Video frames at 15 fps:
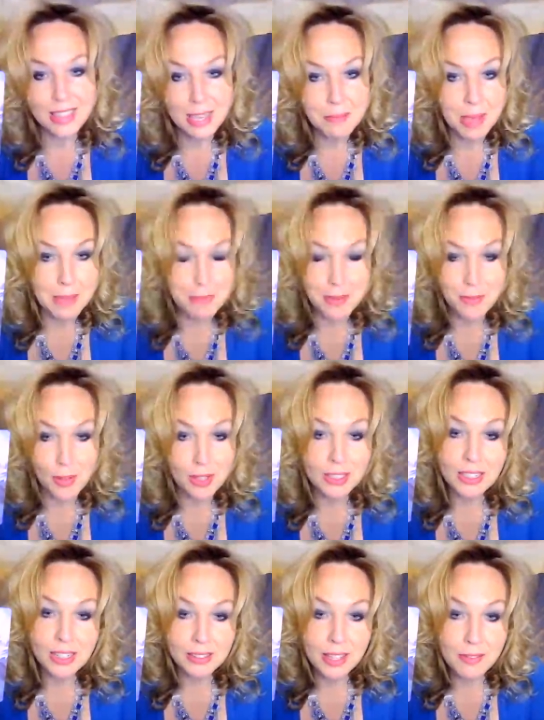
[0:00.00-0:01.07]
they might be
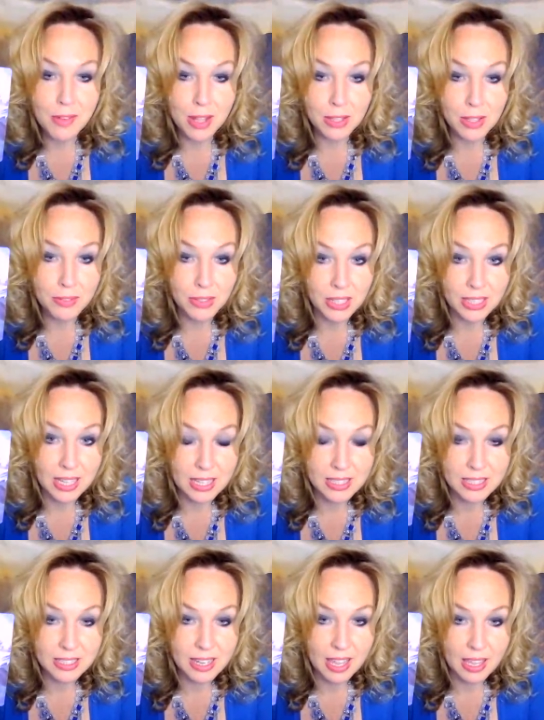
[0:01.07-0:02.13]
falling in love all over again
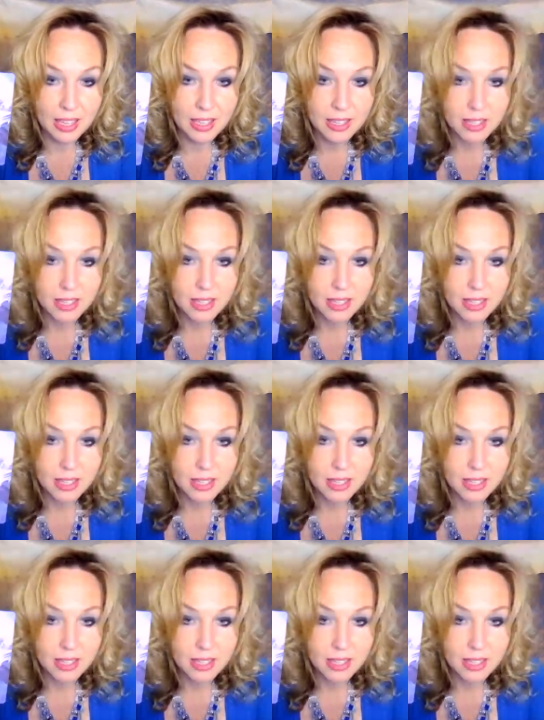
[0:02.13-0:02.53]
today